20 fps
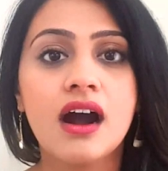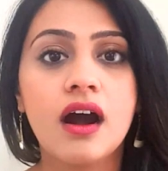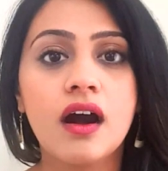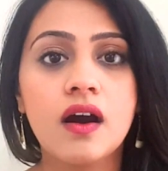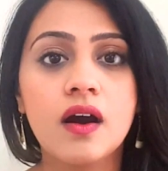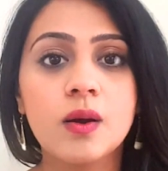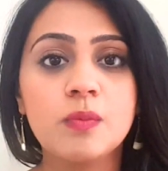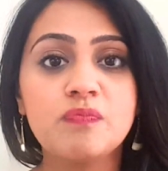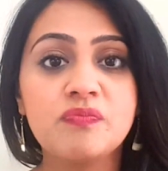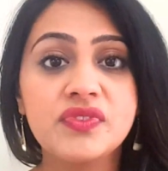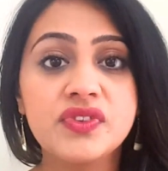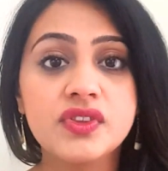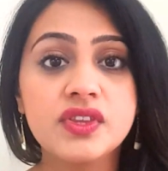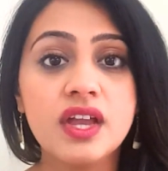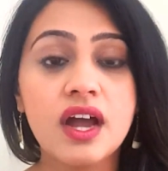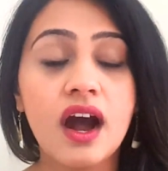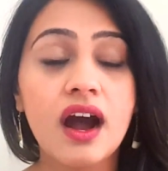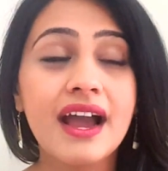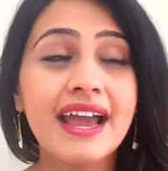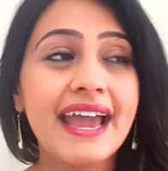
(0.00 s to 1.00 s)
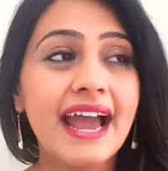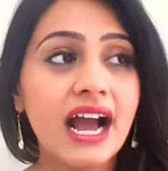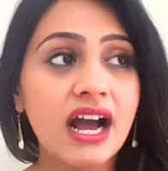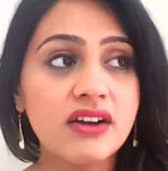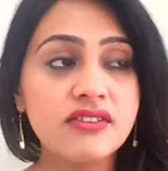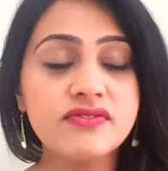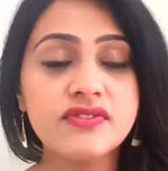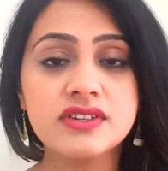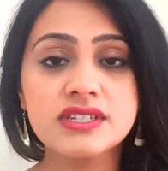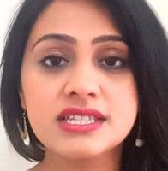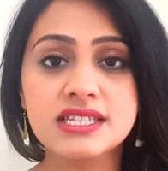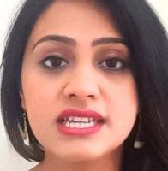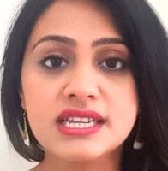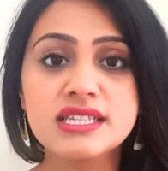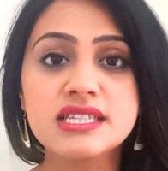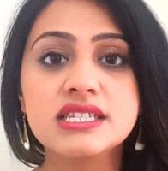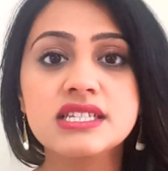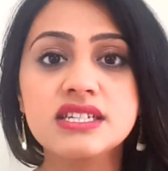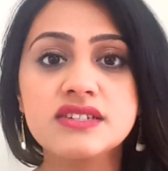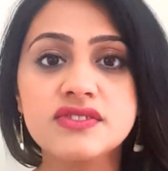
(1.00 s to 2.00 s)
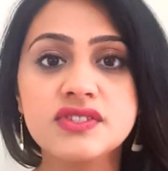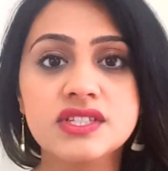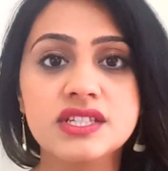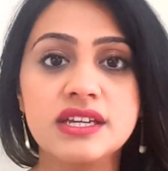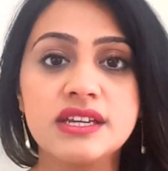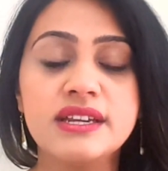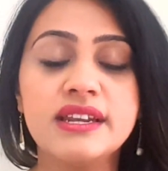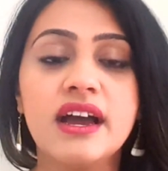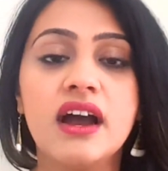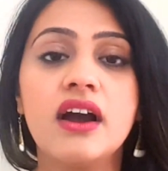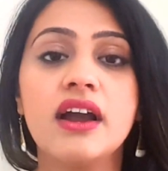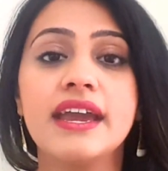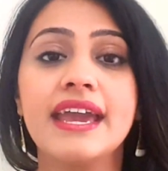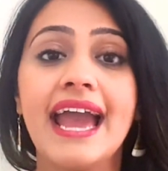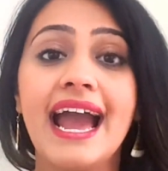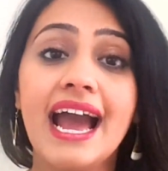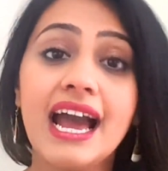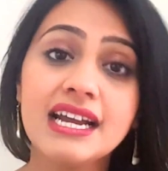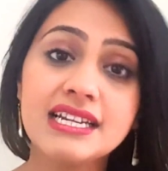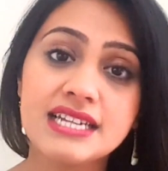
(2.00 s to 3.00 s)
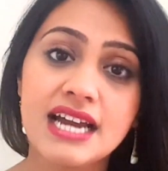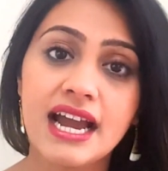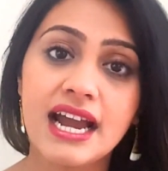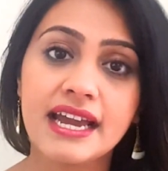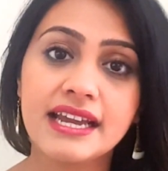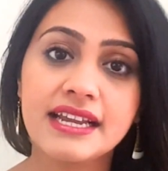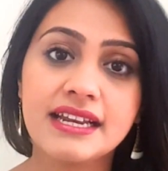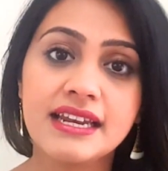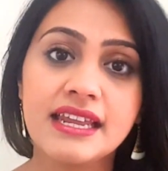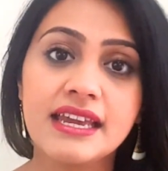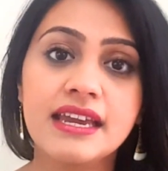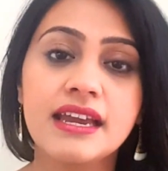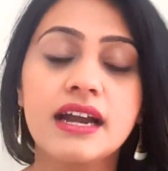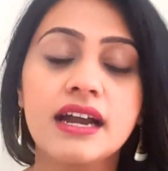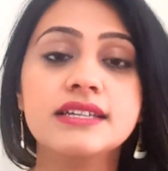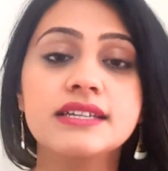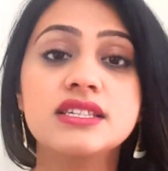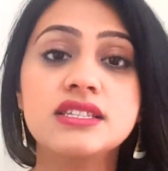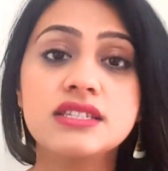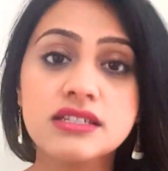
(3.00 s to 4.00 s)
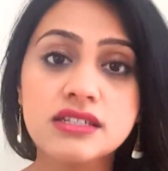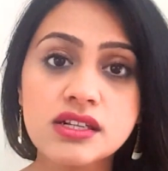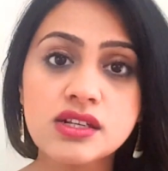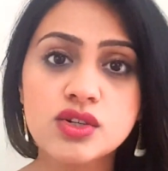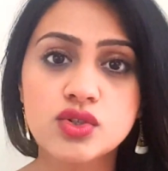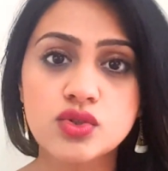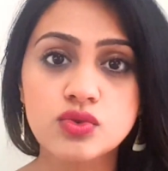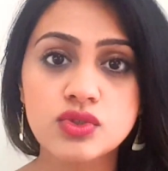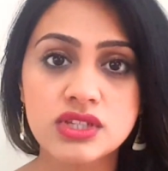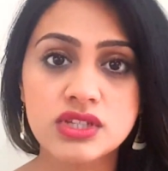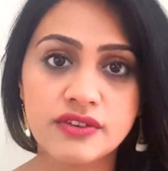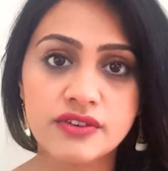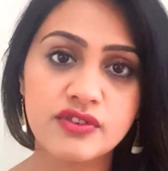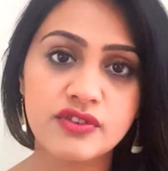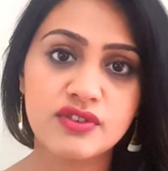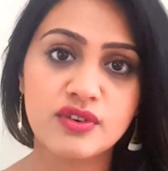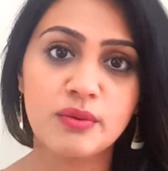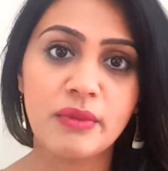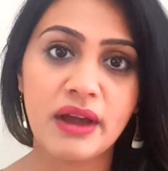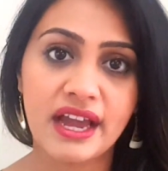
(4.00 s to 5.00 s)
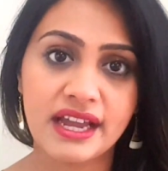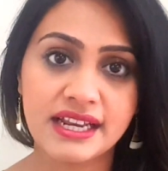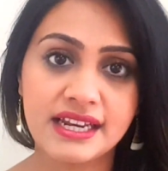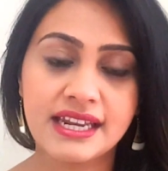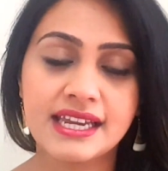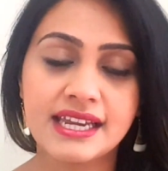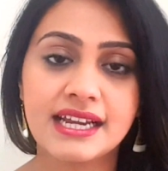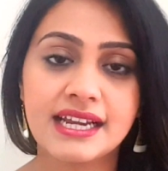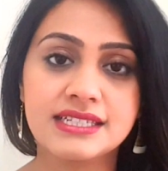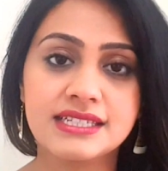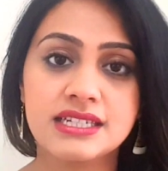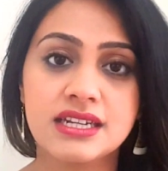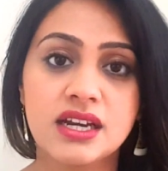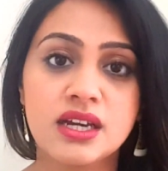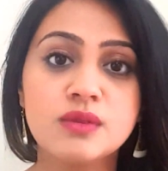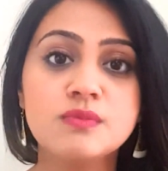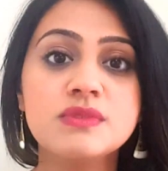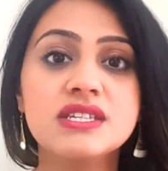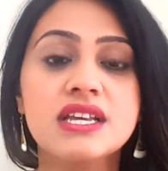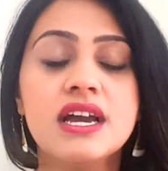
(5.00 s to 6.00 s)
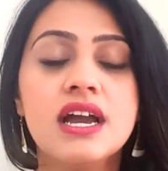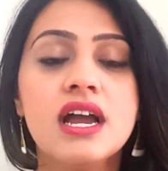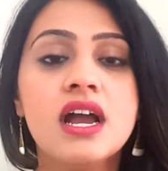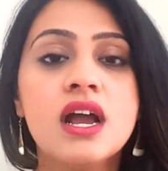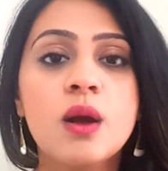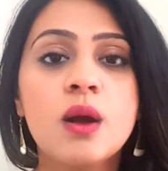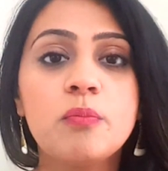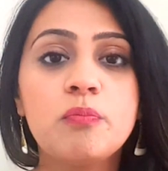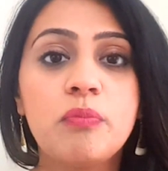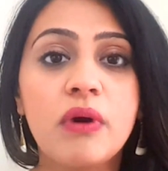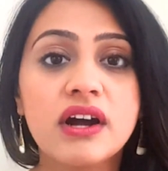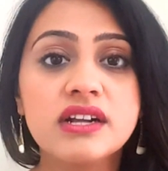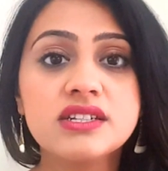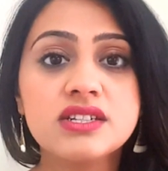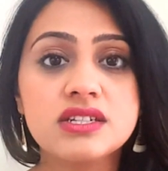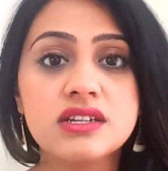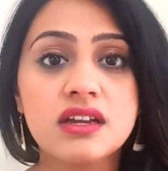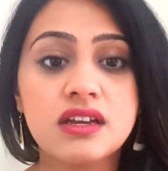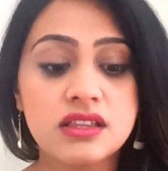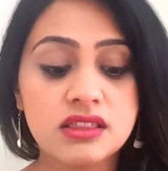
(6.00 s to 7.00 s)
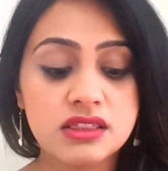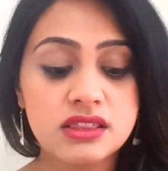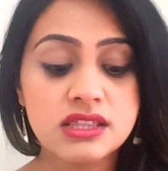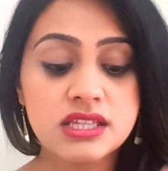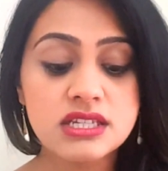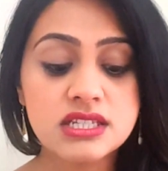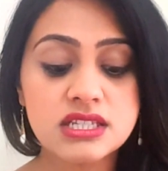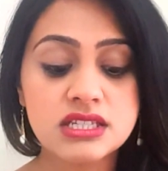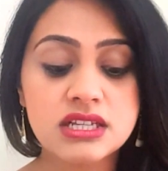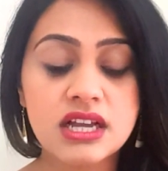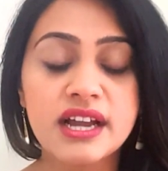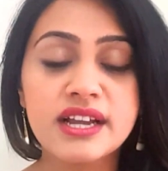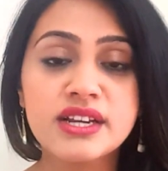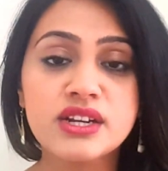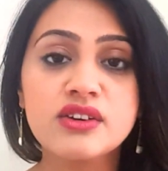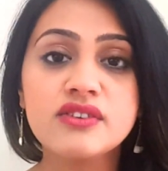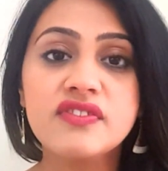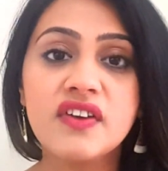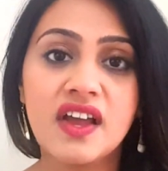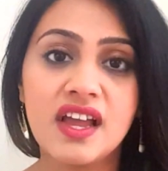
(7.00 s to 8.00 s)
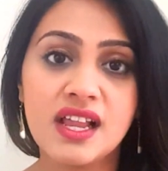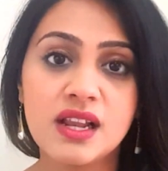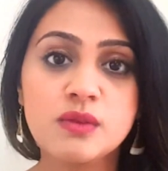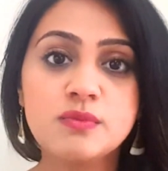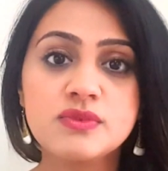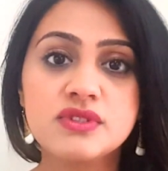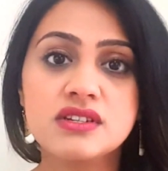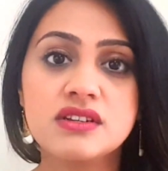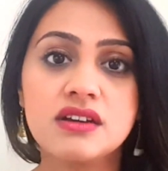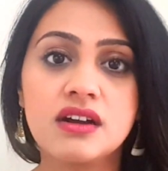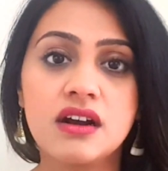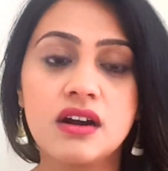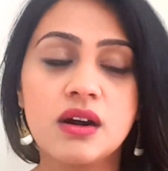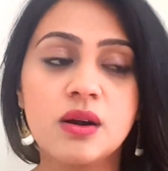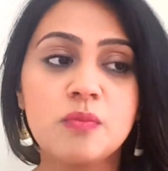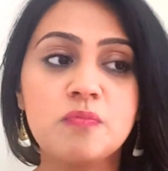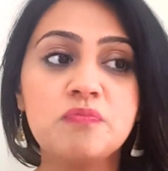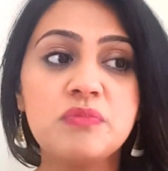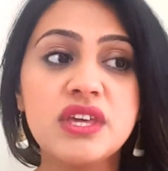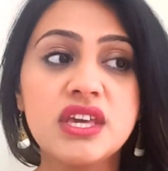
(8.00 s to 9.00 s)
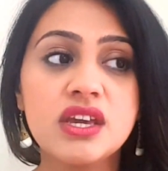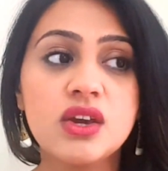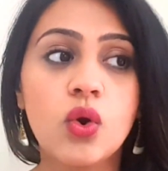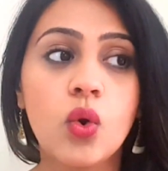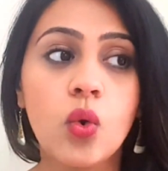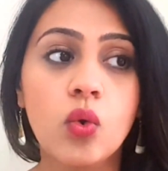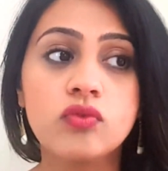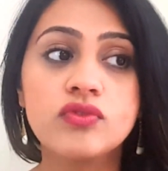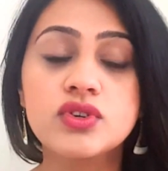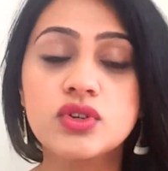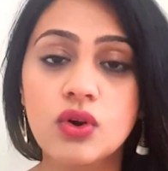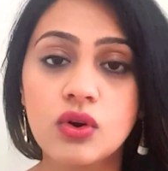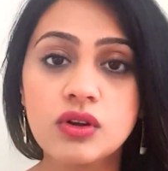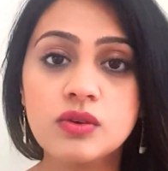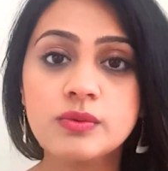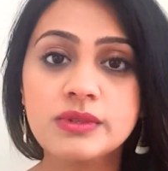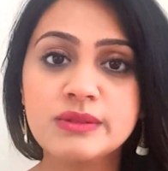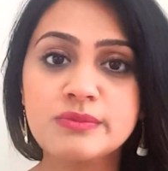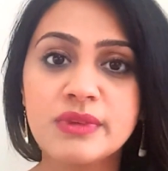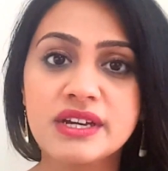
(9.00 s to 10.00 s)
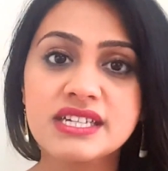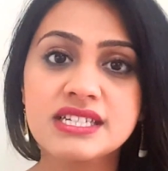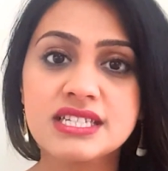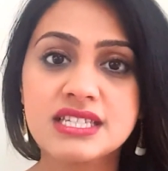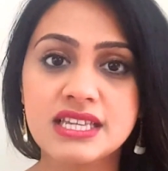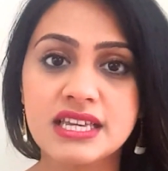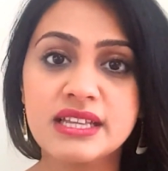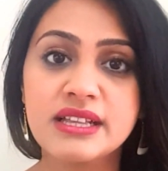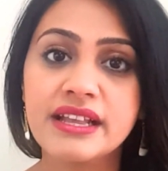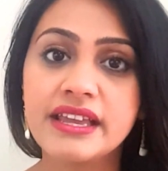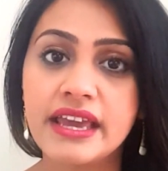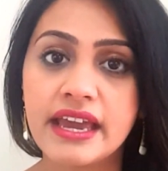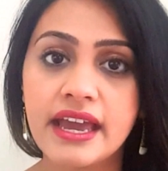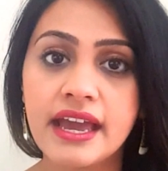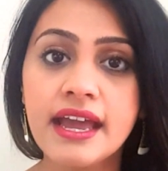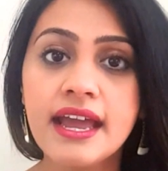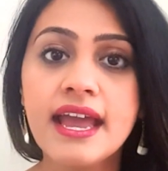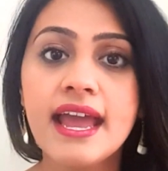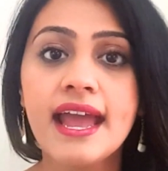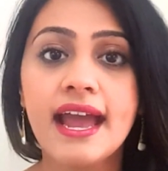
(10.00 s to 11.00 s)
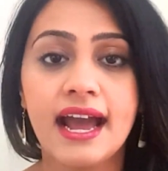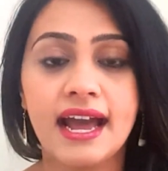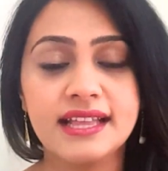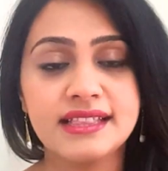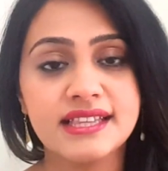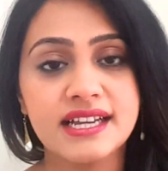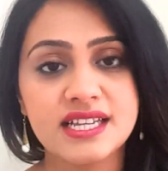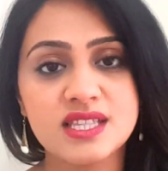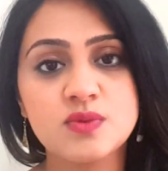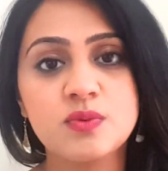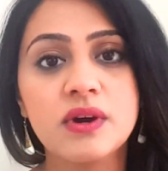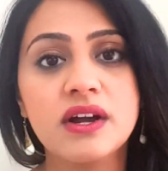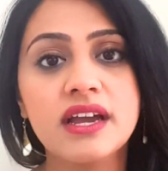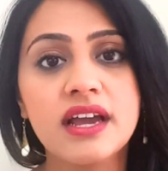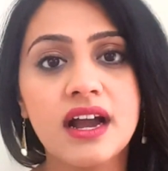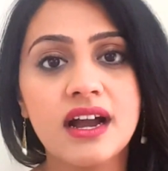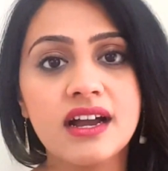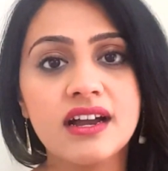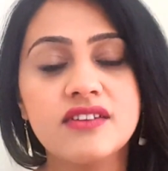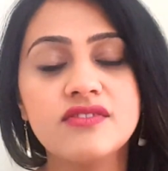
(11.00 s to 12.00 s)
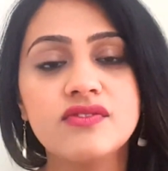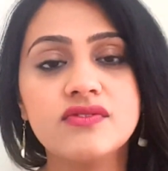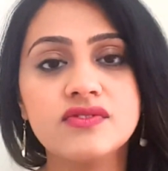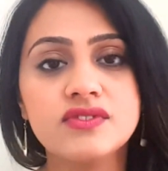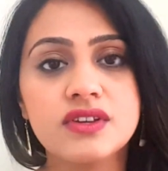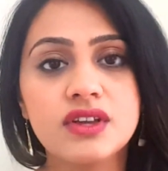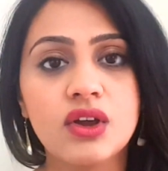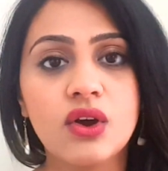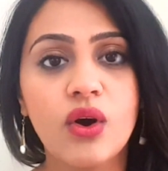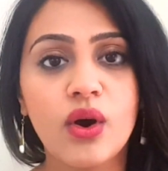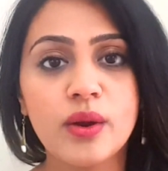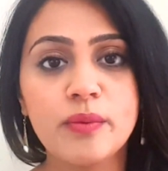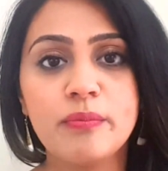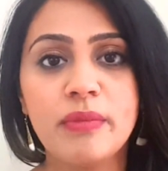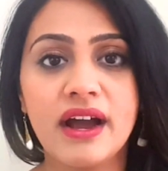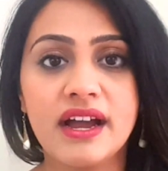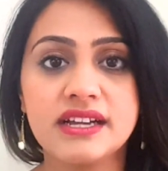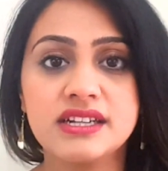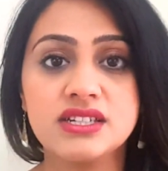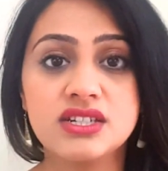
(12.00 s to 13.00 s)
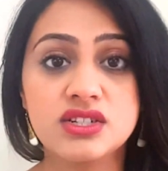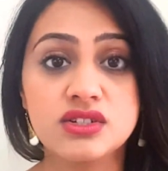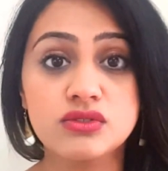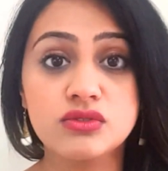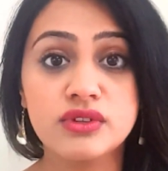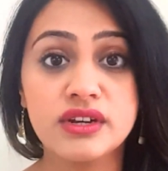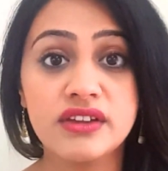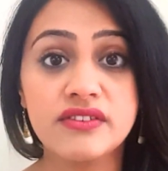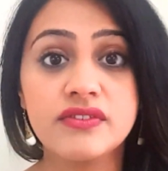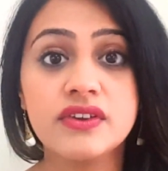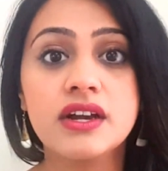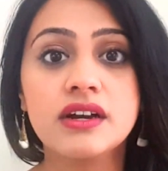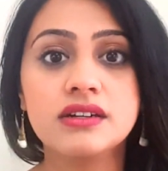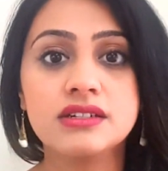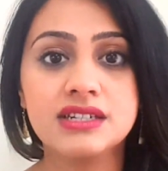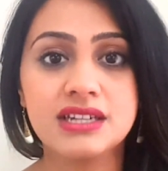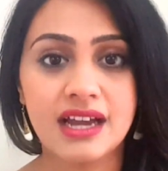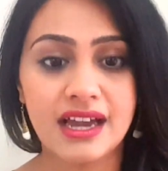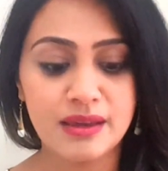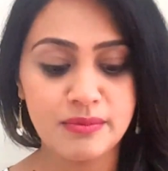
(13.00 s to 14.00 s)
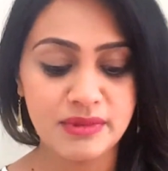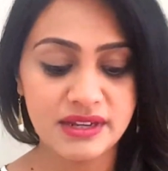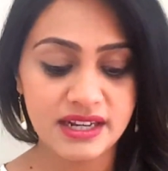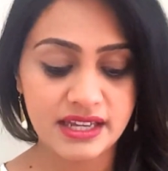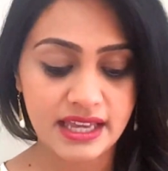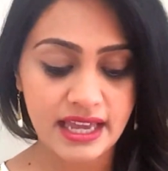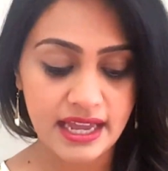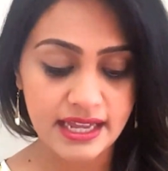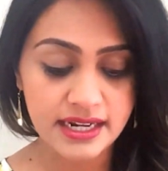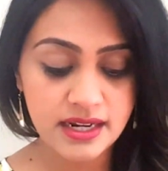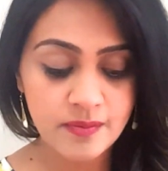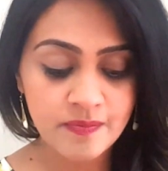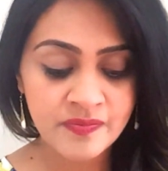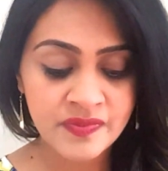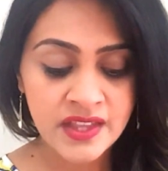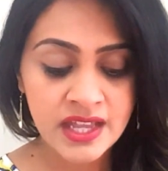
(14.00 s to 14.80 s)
I have sensitive skin. I had acne, I still do suffer from acne at times, but this kind of helped me overall with my skincare, and that's why I have gone back to Nivea time and again.